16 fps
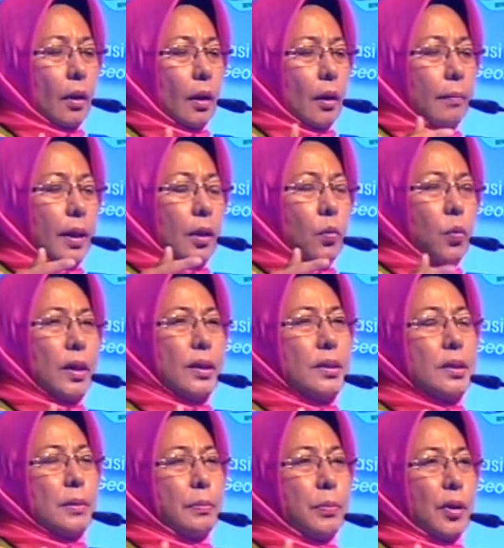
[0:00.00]
But what
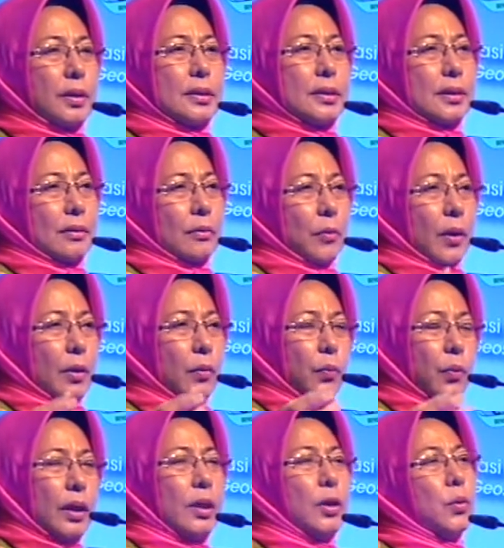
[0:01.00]
is important when
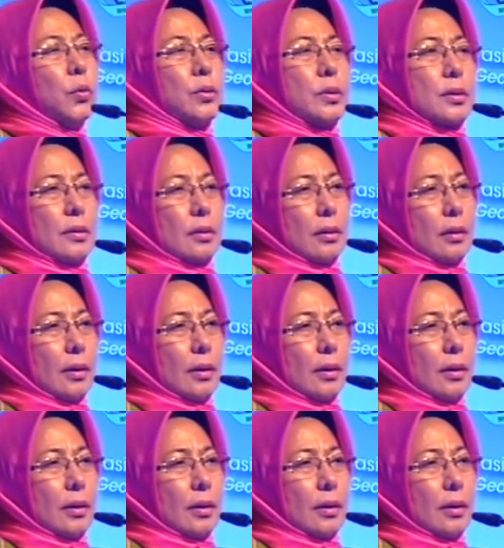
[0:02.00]
we use